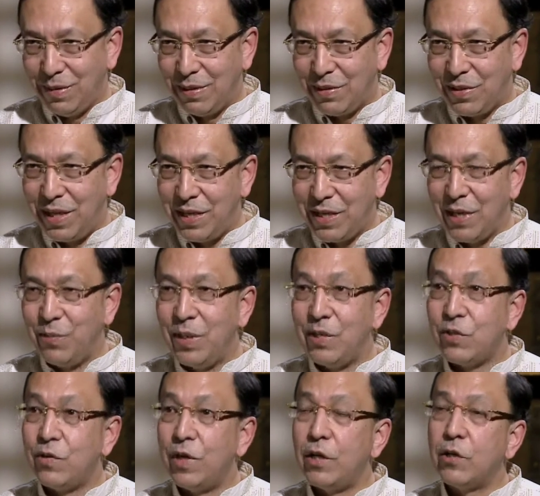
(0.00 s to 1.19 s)
state
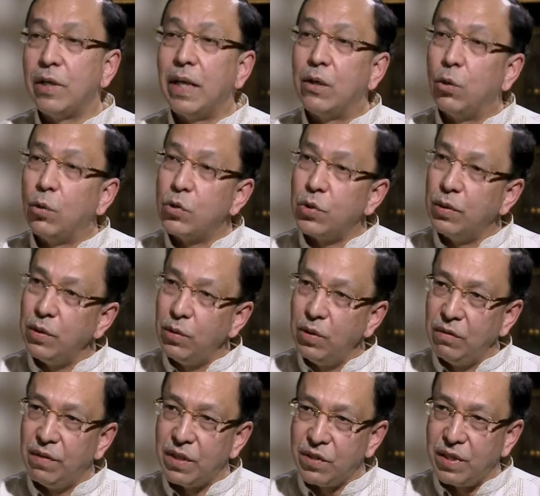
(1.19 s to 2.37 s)
administration and also the
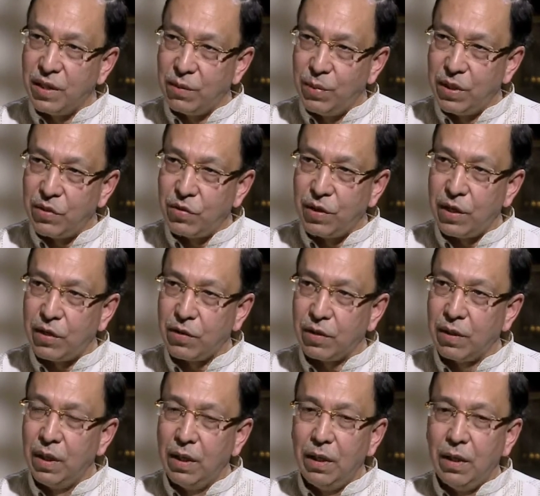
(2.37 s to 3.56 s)
university administration
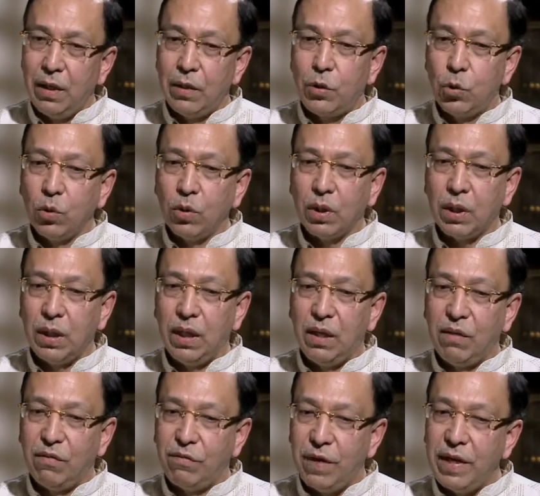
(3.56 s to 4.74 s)
took
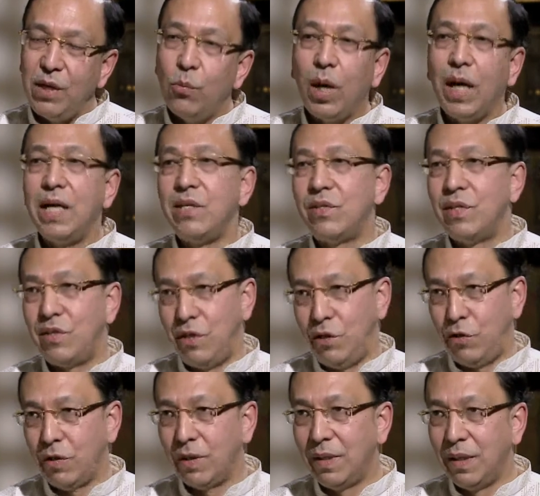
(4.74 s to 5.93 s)
a very wise
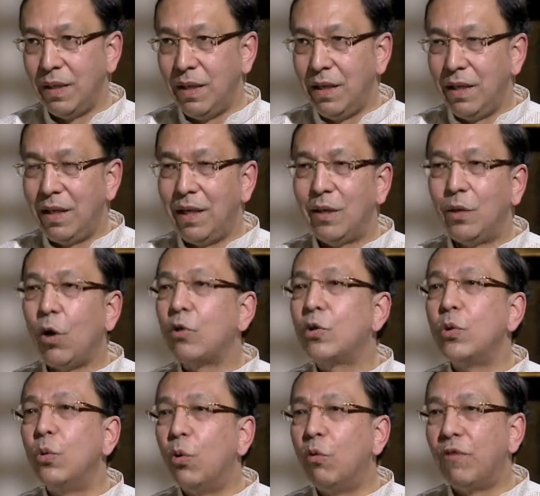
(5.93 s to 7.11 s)
decision not
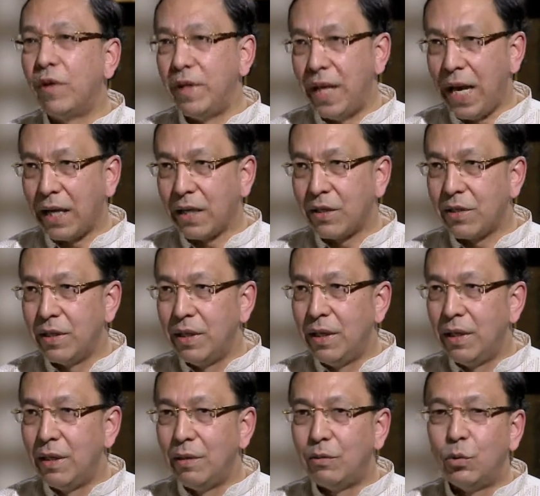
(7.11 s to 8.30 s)
to overreact
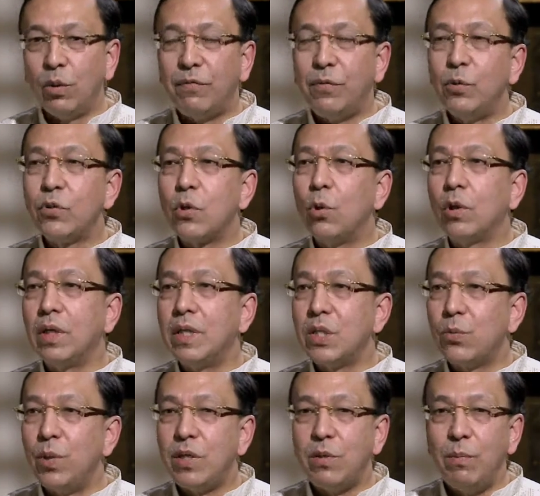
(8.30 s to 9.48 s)
to a few
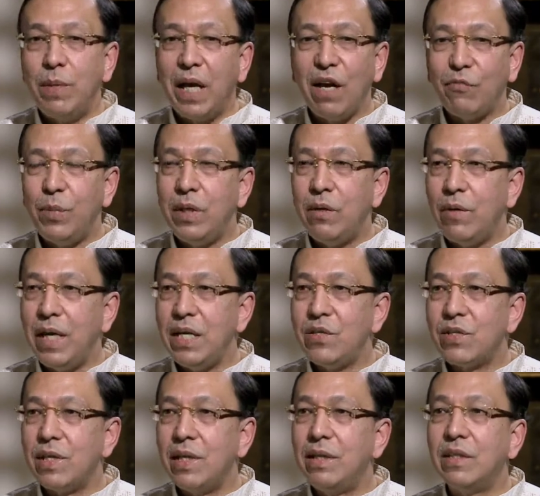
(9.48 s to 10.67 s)
slogans which may have been
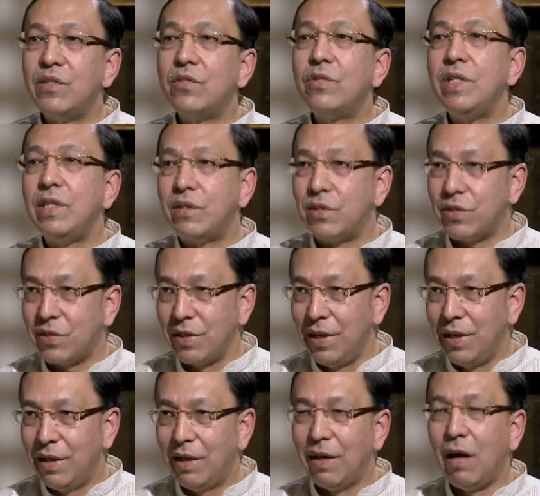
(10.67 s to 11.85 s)
raised in the streets
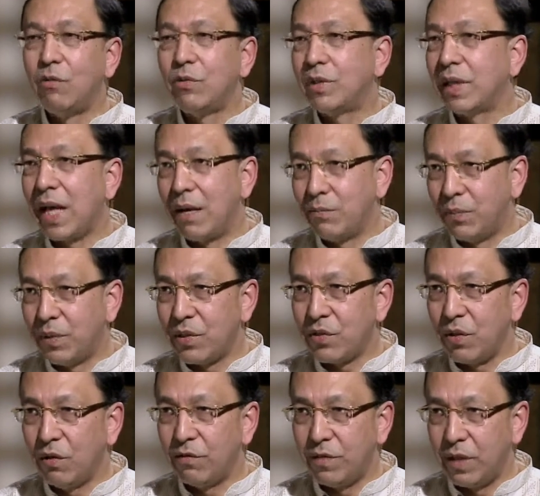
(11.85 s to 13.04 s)
around the campus
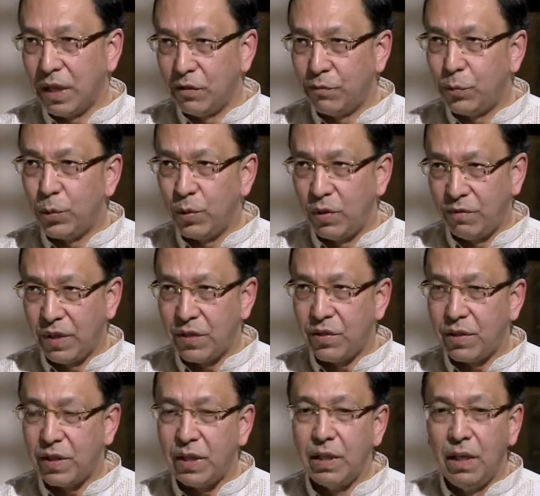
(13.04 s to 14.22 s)
of Jadavpur
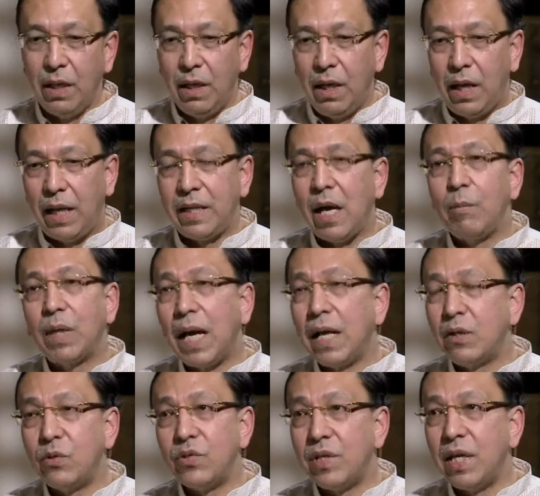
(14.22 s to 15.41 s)
University. And I'm
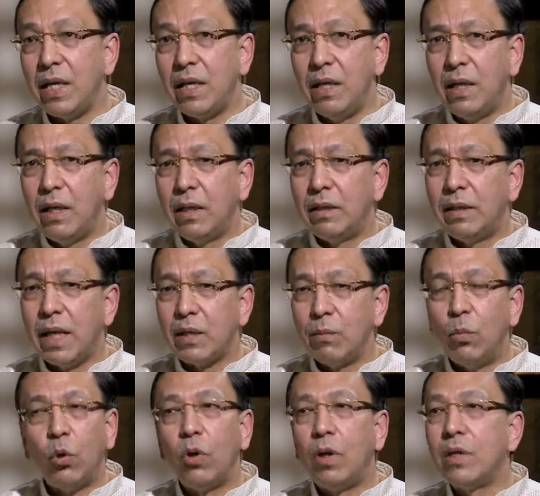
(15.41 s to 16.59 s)
glad to say that
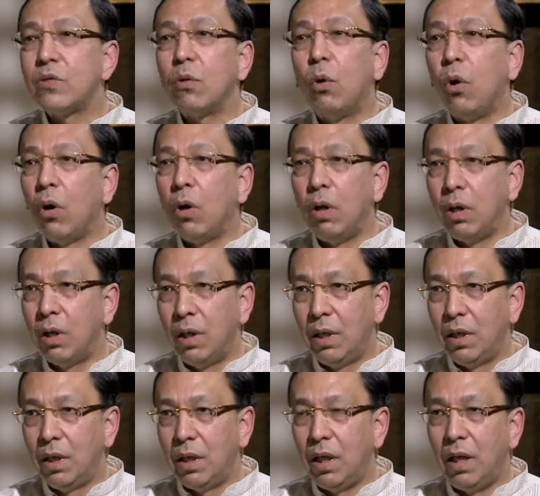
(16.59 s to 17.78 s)
more or less all
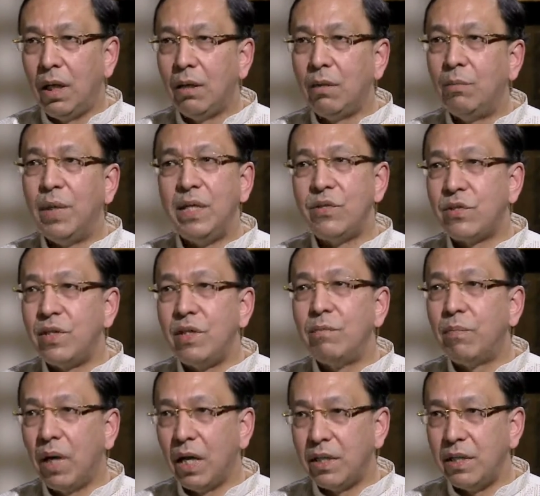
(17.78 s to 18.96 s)
mainstream
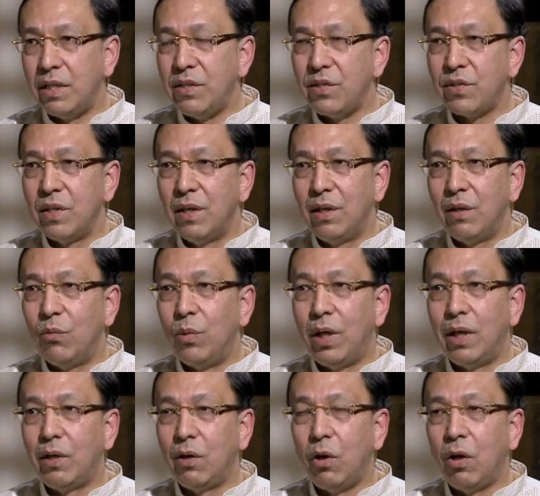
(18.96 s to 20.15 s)
parties
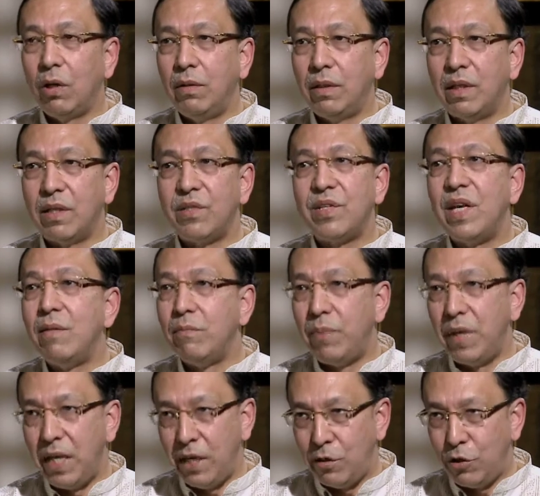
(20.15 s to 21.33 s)
were on the same
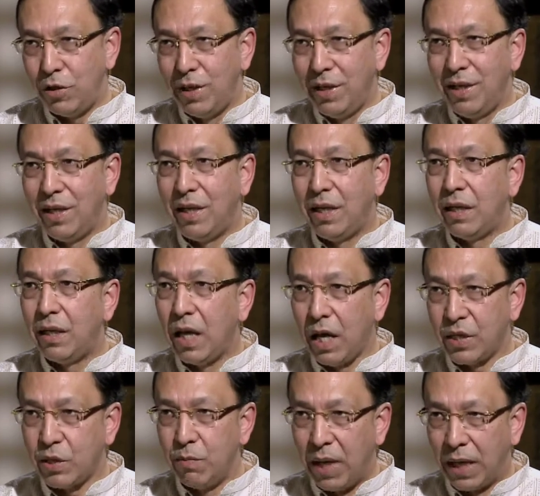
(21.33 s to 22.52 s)
page
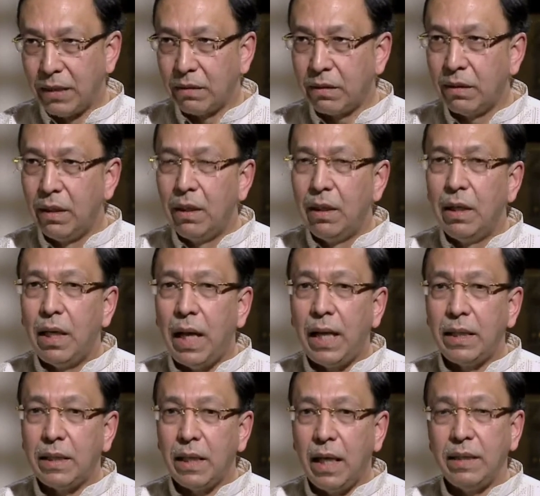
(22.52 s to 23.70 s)
last month.
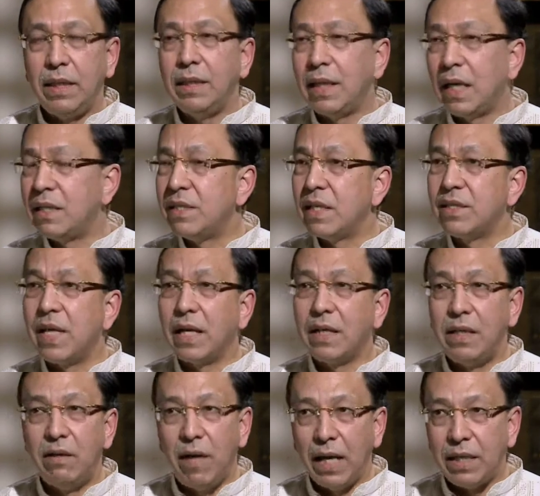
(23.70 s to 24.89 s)
And I think that is
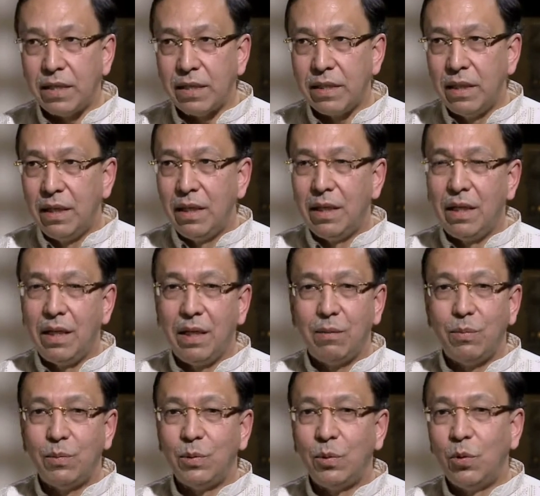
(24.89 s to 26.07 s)
exactly right.
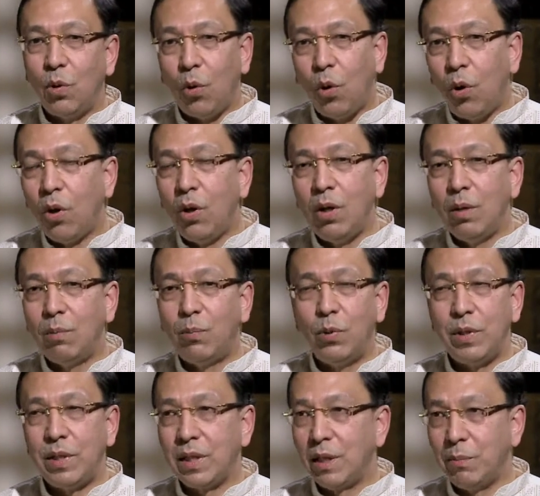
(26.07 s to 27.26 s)
You know, all
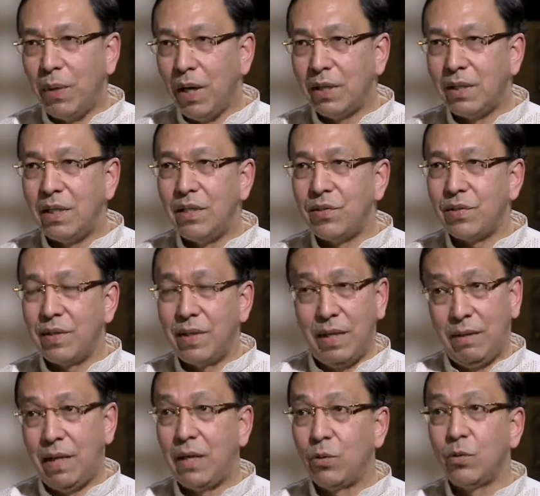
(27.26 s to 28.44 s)
political parties
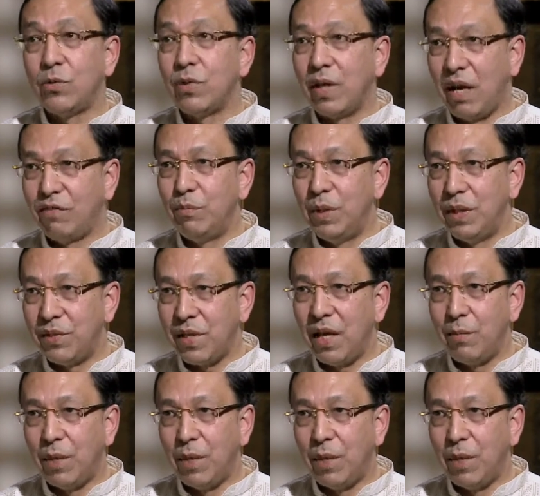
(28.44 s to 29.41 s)
and also governments, I